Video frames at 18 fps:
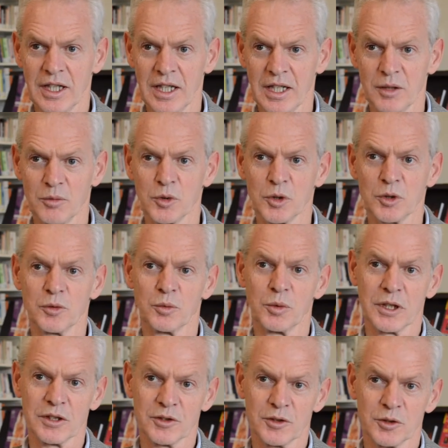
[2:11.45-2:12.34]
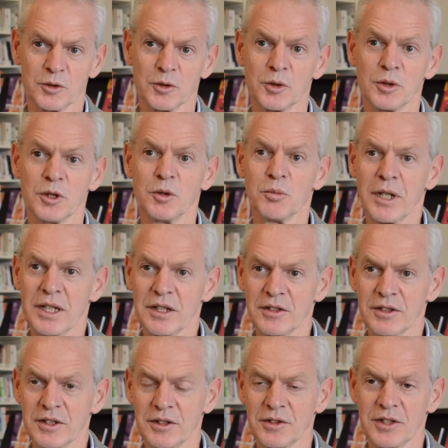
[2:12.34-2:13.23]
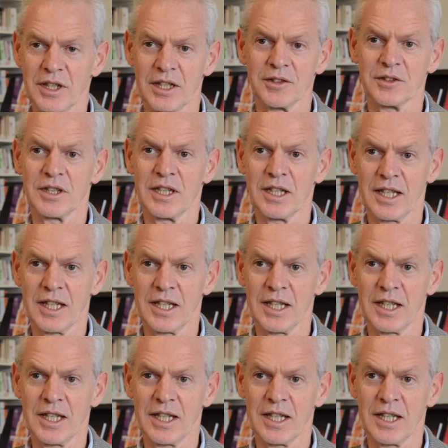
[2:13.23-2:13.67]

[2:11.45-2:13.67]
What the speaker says: and would want to do humanities as an